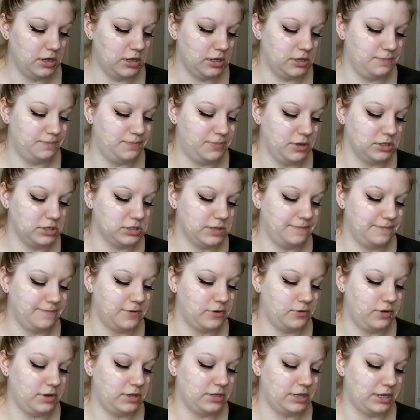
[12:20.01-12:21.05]
it builds up
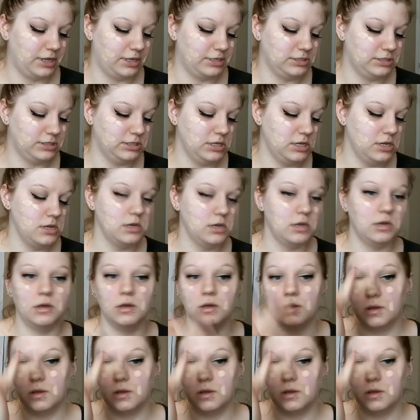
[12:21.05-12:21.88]
very nicely,